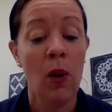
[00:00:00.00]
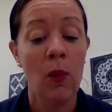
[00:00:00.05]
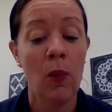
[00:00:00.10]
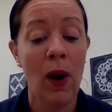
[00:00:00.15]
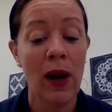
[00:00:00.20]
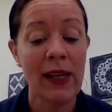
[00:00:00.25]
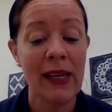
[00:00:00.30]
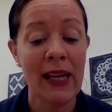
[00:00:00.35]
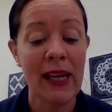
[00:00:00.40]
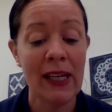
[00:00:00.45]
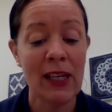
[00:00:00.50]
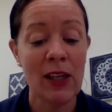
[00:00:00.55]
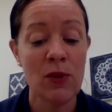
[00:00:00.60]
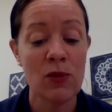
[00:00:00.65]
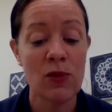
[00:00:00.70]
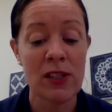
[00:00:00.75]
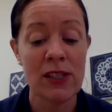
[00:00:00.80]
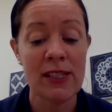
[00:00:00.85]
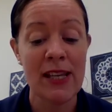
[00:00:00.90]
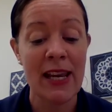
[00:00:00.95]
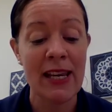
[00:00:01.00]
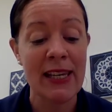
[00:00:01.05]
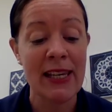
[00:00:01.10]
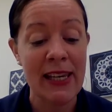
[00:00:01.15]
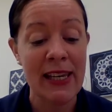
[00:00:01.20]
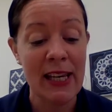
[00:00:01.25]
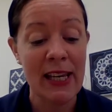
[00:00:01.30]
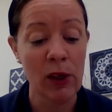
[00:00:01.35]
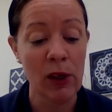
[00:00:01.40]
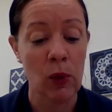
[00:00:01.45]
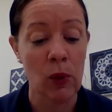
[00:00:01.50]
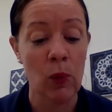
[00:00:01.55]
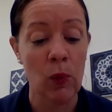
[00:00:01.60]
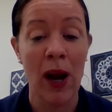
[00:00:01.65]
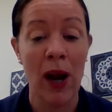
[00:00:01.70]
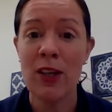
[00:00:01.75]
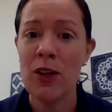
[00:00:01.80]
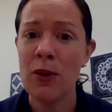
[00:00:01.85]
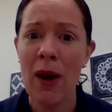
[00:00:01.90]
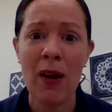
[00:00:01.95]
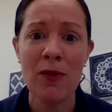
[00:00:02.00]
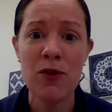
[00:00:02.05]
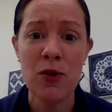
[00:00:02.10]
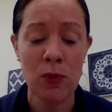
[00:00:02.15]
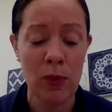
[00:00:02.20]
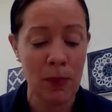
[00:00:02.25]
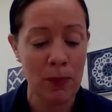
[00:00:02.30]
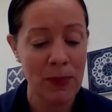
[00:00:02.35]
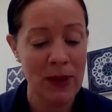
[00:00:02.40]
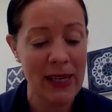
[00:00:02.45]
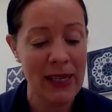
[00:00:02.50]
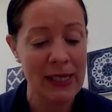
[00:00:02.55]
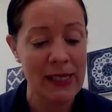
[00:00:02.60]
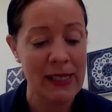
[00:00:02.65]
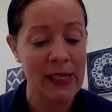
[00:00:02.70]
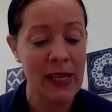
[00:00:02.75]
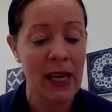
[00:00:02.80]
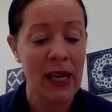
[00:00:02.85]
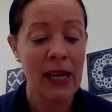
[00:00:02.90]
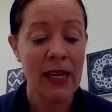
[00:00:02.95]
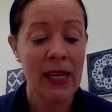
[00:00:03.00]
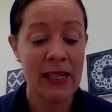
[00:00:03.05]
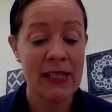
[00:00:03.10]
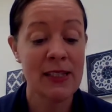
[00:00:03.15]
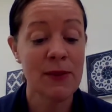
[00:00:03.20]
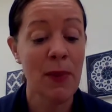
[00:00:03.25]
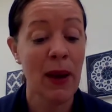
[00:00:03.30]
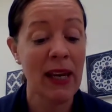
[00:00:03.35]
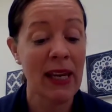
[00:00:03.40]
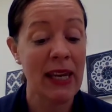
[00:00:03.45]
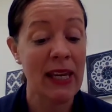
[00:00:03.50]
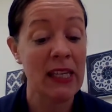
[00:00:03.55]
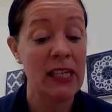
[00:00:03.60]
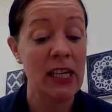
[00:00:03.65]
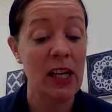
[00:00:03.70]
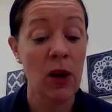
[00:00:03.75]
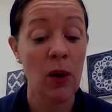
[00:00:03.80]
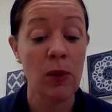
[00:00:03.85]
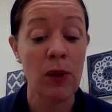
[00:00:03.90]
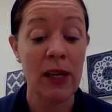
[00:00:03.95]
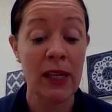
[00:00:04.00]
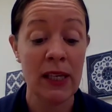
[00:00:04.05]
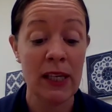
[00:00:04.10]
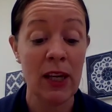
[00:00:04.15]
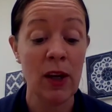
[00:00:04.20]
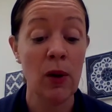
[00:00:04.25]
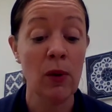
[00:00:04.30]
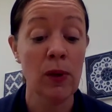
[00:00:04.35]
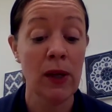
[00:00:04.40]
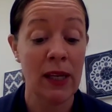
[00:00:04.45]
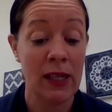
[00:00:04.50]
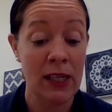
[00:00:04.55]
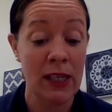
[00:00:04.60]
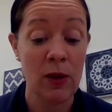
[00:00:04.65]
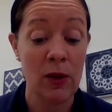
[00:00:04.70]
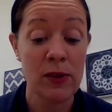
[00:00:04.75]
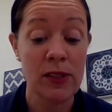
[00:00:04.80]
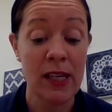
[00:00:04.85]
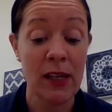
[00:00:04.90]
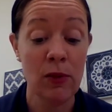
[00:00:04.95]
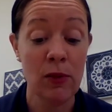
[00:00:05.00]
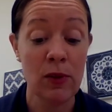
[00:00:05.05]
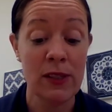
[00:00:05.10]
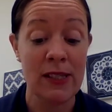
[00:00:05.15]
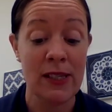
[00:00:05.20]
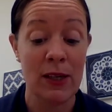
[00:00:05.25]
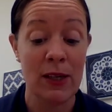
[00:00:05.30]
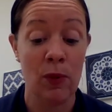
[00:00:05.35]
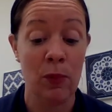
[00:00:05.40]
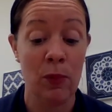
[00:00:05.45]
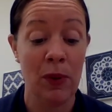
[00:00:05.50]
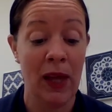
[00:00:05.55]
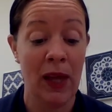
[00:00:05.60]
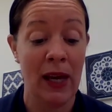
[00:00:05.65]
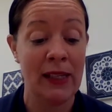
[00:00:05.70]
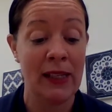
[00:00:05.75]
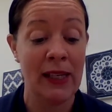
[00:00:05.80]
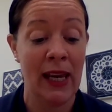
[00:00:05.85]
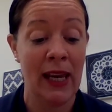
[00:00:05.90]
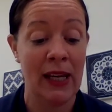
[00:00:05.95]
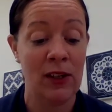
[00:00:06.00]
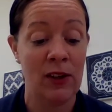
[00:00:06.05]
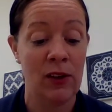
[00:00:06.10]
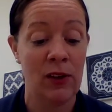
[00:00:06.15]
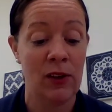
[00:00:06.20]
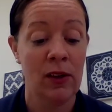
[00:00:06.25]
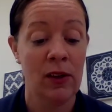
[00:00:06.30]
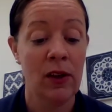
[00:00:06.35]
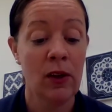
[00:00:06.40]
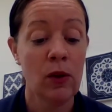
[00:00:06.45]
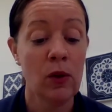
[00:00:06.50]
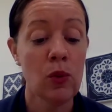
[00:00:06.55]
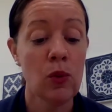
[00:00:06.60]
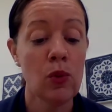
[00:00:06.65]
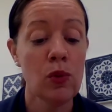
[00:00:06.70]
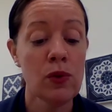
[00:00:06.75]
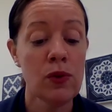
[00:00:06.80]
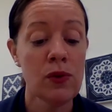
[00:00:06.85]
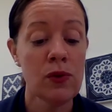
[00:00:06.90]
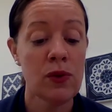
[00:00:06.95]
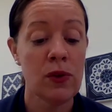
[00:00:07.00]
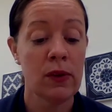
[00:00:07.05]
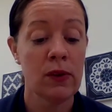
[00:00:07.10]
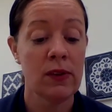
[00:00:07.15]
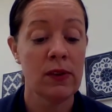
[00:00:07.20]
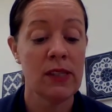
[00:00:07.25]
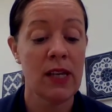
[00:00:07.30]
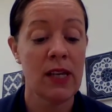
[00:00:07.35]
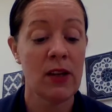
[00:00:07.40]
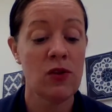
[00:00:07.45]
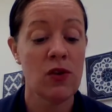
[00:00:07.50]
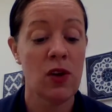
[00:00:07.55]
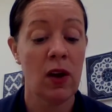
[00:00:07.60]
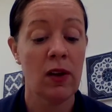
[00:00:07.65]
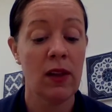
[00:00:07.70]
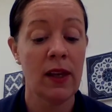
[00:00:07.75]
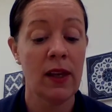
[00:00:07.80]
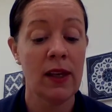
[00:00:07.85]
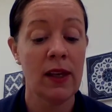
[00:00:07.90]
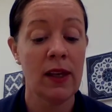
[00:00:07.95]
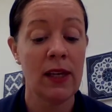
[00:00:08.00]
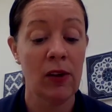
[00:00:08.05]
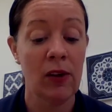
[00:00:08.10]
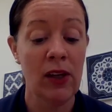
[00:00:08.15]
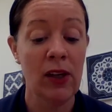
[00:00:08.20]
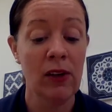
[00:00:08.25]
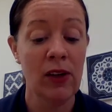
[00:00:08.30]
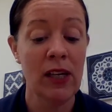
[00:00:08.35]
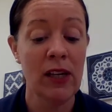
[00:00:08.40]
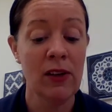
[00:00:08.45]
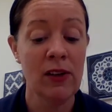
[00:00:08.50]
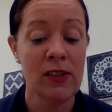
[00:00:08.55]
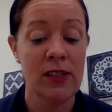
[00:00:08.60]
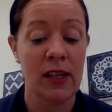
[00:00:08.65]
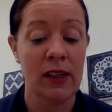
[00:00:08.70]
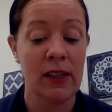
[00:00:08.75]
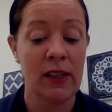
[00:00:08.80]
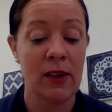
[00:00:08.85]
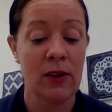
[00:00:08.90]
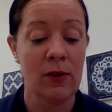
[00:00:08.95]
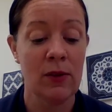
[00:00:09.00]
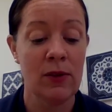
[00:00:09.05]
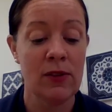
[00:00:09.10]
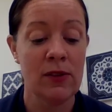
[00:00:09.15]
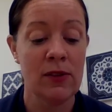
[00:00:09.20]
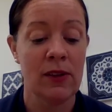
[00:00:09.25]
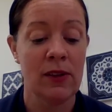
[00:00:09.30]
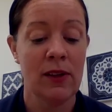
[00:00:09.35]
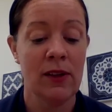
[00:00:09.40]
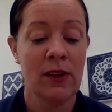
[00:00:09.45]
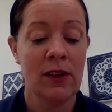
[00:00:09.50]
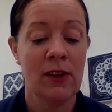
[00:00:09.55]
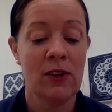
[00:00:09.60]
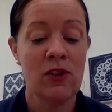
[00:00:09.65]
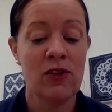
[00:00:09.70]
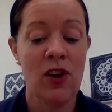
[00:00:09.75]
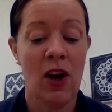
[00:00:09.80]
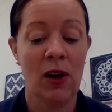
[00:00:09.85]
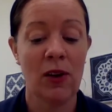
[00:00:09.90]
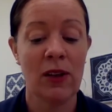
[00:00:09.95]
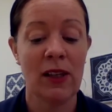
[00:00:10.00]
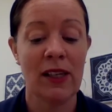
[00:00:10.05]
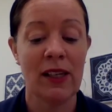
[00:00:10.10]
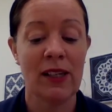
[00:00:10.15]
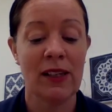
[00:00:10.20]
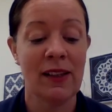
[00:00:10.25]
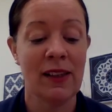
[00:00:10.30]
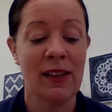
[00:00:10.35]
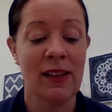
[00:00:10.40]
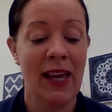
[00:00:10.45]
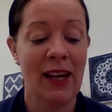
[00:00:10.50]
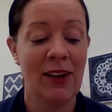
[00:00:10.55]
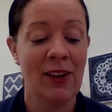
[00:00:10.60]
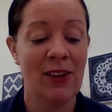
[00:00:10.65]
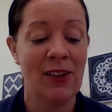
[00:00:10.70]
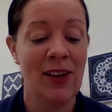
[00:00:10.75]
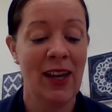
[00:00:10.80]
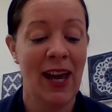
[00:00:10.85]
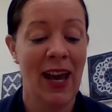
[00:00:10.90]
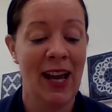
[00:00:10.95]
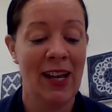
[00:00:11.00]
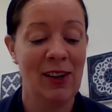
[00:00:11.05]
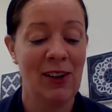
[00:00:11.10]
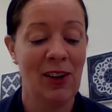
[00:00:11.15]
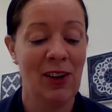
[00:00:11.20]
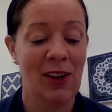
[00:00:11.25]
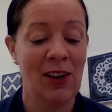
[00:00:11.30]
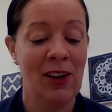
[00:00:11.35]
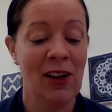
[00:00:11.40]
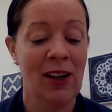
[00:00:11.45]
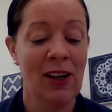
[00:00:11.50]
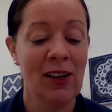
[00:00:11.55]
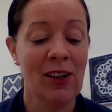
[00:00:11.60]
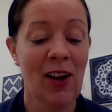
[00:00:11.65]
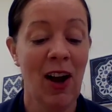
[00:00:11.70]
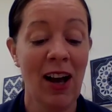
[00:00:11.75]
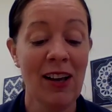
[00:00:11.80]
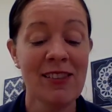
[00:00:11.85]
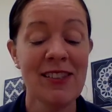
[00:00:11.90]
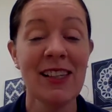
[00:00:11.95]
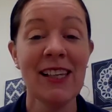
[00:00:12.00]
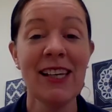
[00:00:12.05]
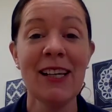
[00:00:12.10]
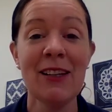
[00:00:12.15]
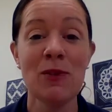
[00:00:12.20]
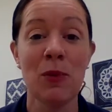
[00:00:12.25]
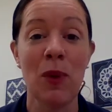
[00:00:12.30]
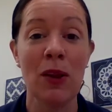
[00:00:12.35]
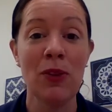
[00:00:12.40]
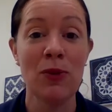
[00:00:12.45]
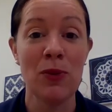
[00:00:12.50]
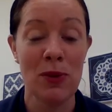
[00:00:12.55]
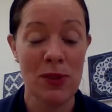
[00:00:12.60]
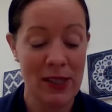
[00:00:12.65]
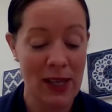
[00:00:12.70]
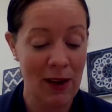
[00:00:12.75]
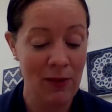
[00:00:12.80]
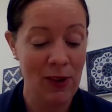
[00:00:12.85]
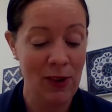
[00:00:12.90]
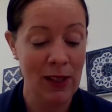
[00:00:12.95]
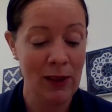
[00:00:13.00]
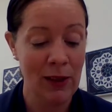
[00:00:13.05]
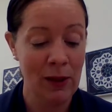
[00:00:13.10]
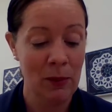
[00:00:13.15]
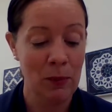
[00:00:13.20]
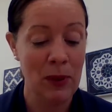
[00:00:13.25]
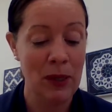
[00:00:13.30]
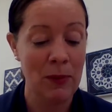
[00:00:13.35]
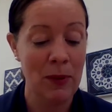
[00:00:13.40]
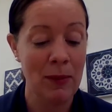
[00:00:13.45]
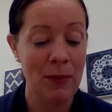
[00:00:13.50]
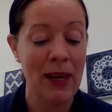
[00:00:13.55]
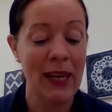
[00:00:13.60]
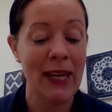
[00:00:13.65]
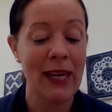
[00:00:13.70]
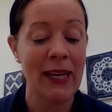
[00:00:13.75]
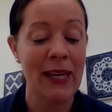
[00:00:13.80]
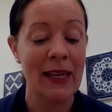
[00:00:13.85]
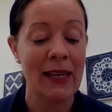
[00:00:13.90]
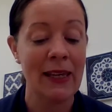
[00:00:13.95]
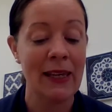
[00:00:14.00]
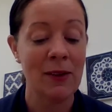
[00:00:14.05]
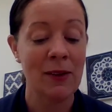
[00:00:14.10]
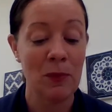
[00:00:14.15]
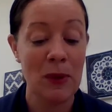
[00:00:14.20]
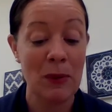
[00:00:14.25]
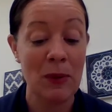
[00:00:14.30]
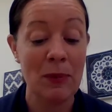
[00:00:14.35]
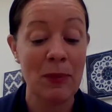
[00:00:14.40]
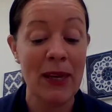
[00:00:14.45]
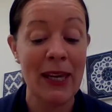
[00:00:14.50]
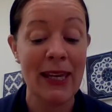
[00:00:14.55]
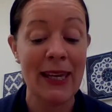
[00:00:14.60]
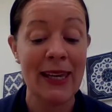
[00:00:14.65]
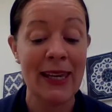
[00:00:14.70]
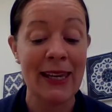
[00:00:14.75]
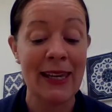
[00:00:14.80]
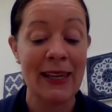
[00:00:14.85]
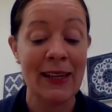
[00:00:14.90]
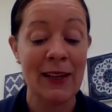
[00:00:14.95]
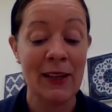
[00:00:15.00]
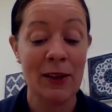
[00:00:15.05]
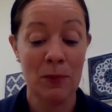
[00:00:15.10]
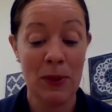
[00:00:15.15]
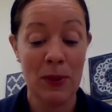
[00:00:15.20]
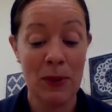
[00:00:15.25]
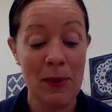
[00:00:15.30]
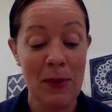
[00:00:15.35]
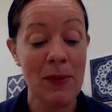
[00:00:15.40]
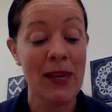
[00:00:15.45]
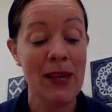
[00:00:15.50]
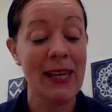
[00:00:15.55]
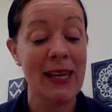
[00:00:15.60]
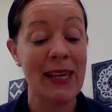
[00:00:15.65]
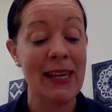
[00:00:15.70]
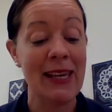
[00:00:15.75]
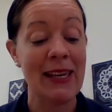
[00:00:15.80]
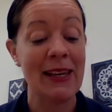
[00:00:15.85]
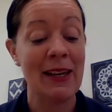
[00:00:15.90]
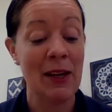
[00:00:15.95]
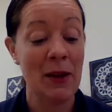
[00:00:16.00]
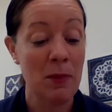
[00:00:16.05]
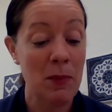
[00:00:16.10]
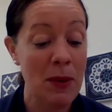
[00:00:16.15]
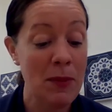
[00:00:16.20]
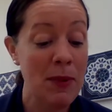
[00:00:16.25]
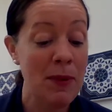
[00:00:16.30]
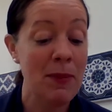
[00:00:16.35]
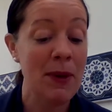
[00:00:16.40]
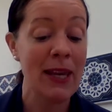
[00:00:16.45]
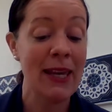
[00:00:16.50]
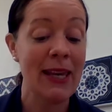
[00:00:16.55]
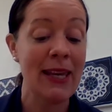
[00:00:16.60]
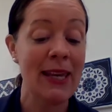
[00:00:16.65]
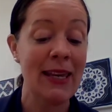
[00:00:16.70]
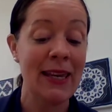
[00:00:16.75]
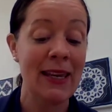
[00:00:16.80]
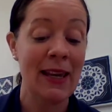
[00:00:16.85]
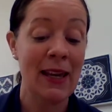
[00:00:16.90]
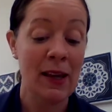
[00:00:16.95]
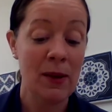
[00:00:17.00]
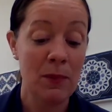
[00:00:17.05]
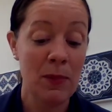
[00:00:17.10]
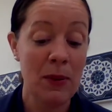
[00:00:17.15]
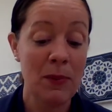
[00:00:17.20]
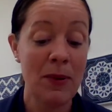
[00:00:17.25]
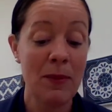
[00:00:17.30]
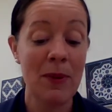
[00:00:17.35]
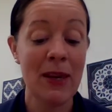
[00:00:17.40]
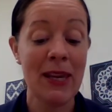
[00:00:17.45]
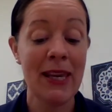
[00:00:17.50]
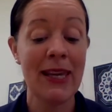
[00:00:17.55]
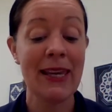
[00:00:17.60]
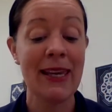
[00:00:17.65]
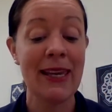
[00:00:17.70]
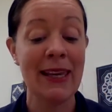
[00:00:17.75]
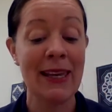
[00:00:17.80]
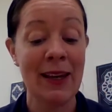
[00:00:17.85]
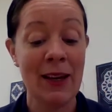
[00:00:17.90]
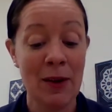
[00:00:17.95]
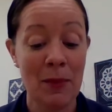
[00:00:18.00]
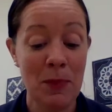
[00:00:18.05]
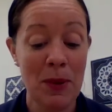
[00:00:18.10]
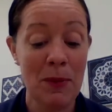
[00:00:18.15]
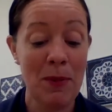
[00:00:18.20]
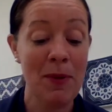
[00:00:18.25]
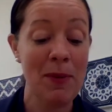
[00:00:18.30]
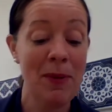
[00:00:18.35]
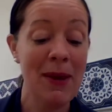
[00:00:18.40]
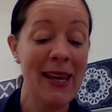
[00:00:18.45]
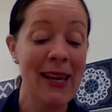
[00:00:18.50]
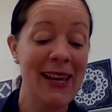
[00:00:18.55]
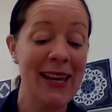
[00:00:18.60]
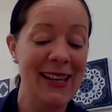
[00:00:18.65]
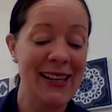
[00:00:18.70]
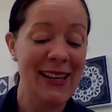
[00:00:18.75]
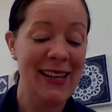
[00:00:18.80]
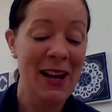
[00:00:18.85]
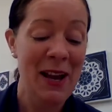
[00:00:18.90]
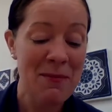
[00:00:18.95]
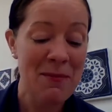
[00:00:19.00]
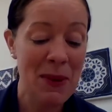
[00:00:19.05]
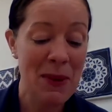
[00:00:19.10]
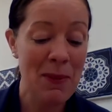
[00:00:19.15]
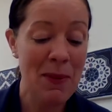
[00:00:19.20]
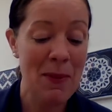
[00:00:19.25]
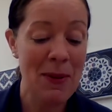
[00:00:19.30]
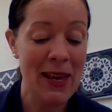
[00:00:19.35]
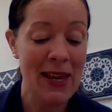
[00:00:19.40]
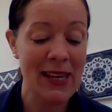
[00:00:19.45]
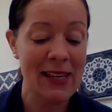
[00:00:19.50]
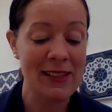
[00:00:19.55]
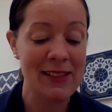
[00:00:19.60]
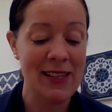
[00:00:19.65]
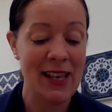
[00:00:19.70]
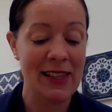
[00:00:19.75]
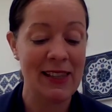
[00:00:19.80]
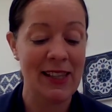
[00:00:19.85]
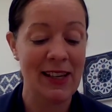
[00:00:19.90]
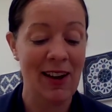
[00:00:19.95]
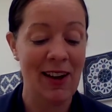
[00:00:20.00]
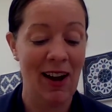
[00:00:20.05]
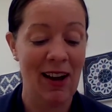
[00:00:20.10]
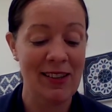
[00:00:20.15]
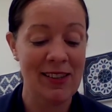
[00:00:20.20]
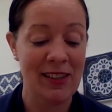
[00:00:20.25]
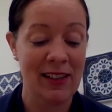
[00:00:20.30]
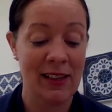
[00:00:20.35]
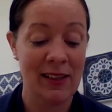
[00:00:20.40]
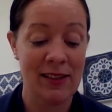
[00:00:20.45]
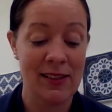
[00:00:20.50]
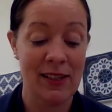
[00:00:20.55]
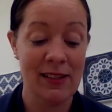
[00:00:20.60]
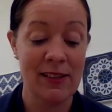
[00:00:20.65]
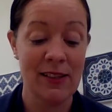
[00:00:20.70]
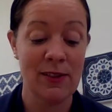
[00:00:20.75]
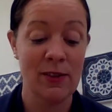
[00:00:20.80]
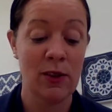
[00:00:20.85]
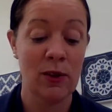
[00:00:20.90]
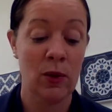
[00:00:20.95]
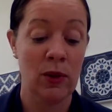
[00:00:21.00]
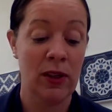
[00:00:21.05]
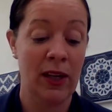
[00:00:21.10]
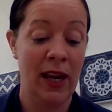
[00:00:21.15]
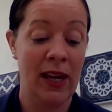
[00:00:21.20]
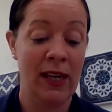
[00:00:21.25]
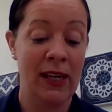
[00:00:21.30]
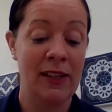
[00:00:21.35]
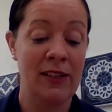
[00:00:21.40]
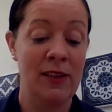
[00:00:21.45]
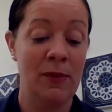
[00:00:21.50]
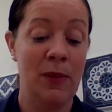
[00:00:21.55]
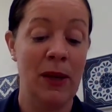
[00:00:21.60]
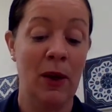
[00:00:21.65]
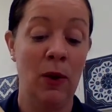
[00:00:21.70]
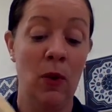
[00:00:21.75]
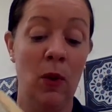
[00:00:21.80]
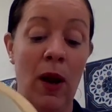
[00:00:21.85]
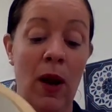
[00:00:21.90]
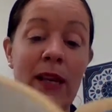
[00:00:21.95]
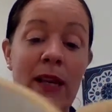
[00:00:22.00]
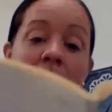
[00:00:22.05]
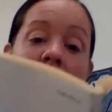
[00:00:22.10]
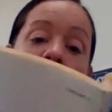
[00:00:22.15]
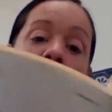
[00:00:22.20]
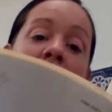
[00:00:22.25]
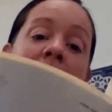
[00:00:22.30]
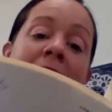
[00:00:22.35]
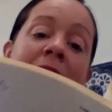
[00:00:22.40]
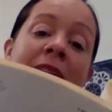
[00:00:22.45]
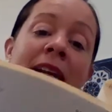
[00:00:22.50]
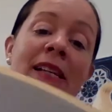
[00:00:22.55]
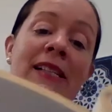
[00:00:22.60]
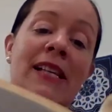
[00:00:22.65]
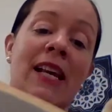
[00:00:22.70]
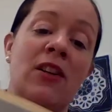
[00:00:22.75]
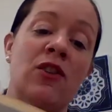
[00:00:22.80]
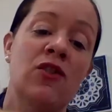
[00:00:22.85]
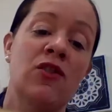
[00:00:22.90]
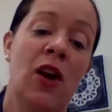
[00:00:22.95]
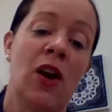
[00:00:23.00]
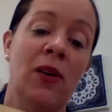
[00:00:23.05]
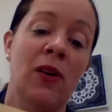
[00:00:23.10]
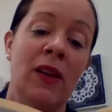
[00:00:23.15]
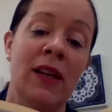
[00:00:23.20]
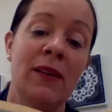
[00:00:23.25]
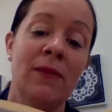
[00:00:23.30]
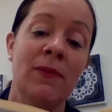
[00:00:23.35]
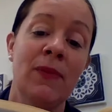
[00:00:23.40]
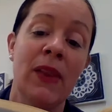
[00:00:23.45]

Why can't you just say here? Why do you have to repeat? It's my idio, idio, idiosyncrasy, replied the gander. Goose, said Charlotte. Here, here, here, said the goose. Charlotte glared at her. Goslings, one through seven, B b b b b b b b b. BBB, BBB, BBB, BBB, said the goslings. This is getting to be quite a meeting, said Charlotte.